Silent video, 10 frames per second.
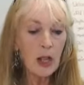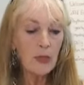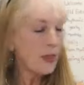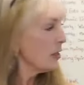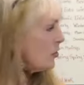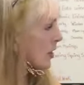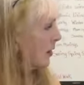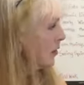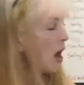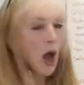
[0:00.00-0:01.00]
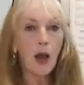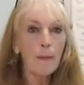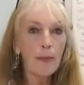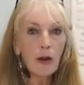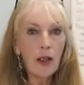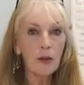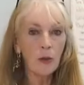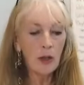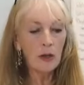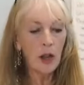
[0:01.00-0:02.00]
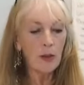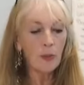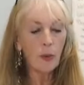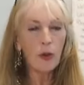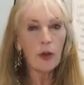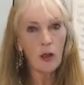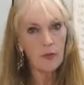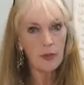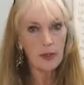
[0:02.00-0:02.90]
And then you take the hot brine water and pour it over the